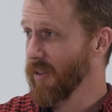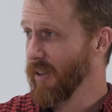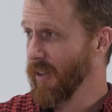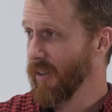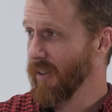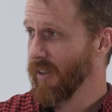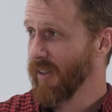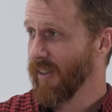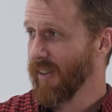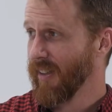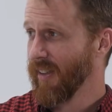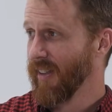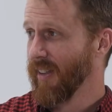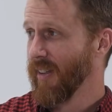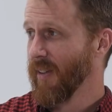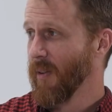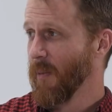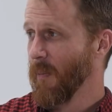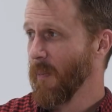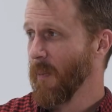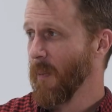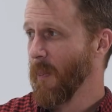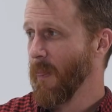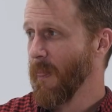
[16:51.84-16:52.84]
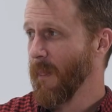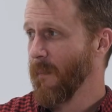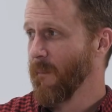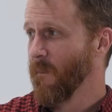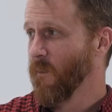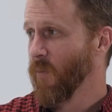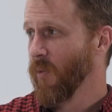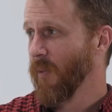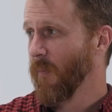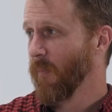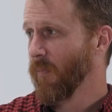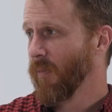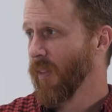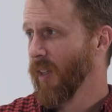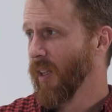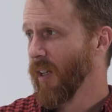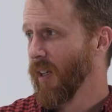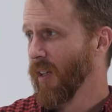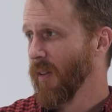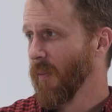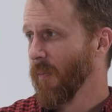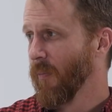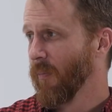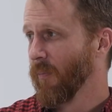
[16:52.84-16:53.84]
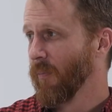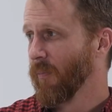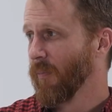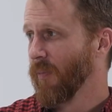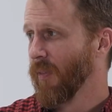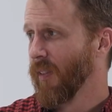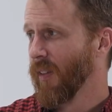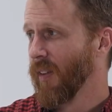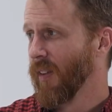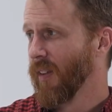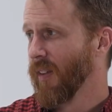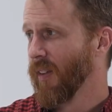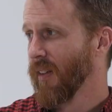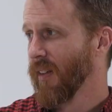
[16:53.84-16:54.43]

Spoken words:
Because there's no way that we could have made this movie